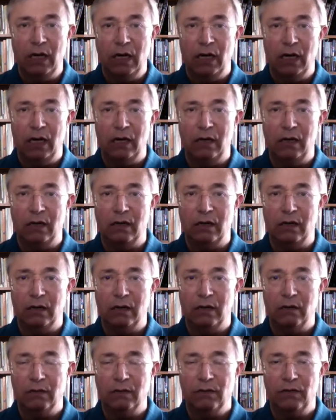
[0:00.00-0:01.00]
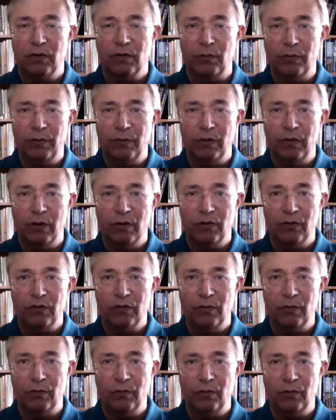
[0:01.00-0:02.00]
Uh, some
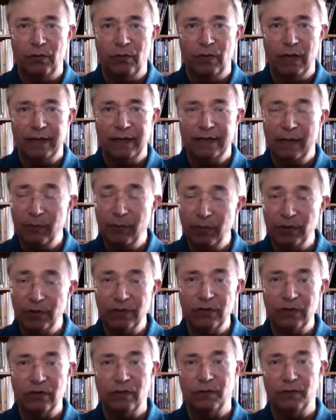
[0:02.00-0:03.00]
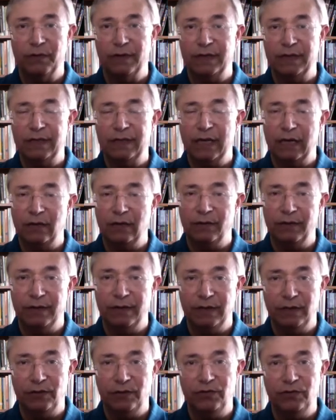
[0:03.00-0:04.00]
some examples of this kind of
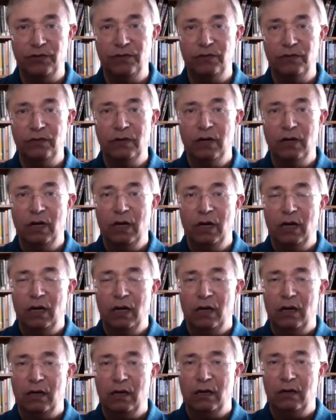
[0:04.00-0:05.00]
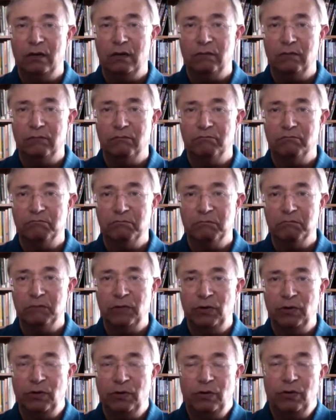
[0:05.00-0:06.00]
institution um,
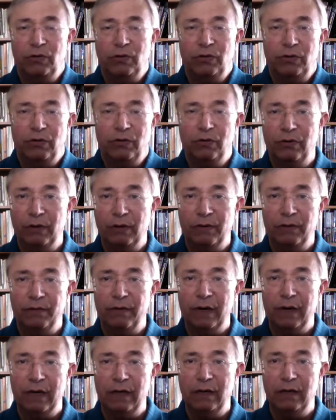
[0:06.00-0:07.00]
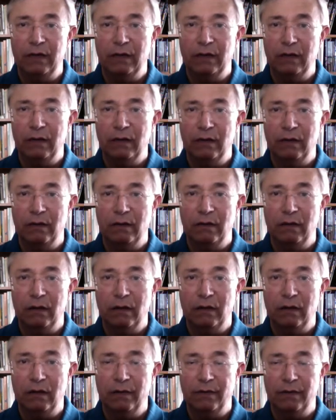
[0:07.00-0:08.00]
you, you, you can find
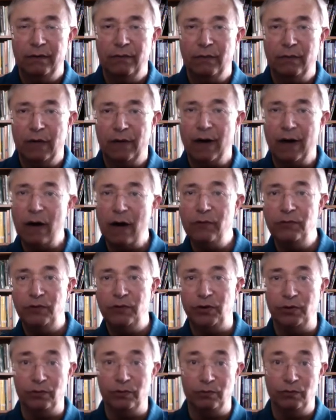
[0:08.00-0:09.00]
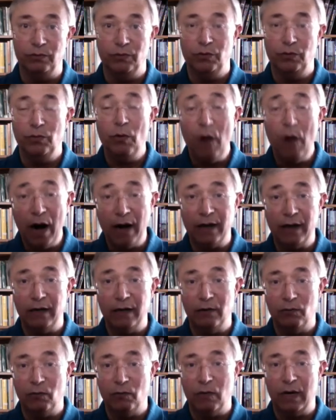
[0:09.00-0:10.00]
uh, them around you. You are
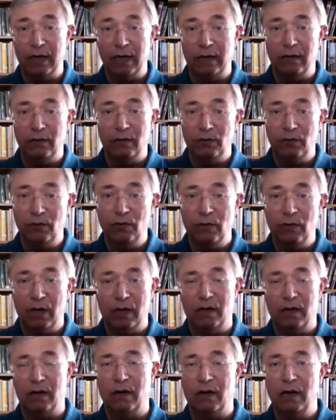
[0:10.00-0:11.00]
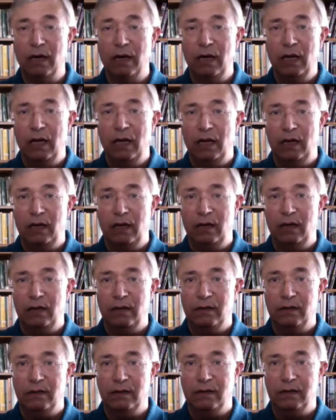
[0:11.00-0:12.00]
in one. You are
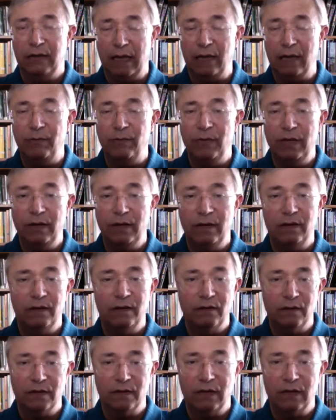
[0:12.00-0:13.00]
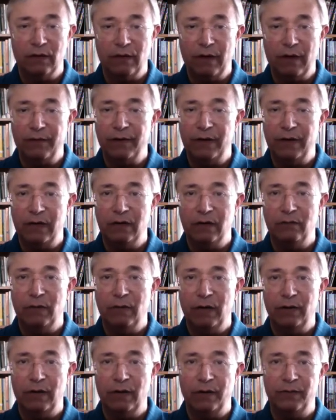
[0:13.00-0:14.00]
in SANBI, the South African
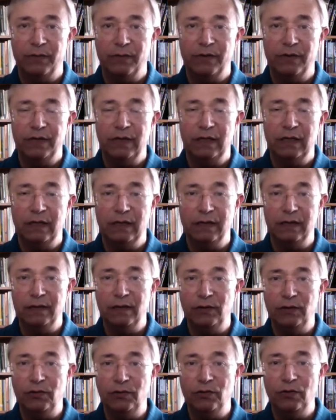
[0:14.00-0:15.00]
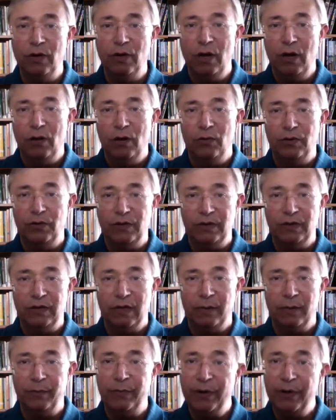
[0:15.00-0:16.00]
Biodiversity Institute, which is
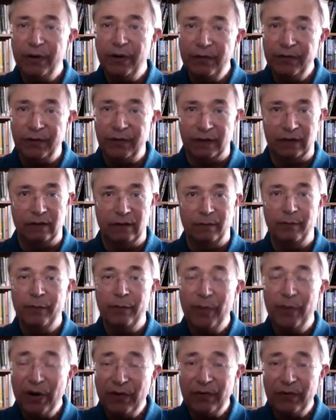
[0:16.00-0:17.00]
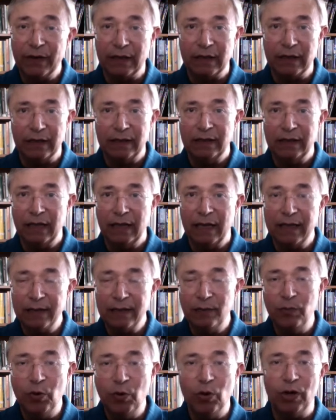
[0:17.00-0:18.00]
a perfect, perfect
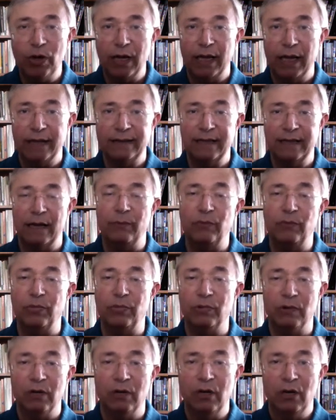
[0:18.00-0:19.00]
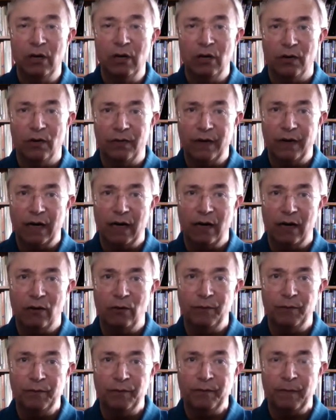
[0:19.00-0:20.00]
textbook example of
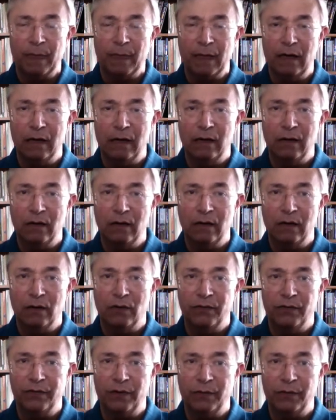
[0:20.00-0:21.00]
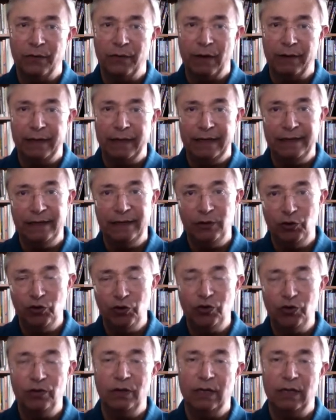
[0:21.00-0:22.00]
how uh, of, of an
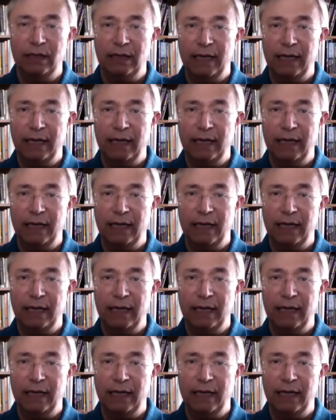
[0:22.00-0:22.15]
institution that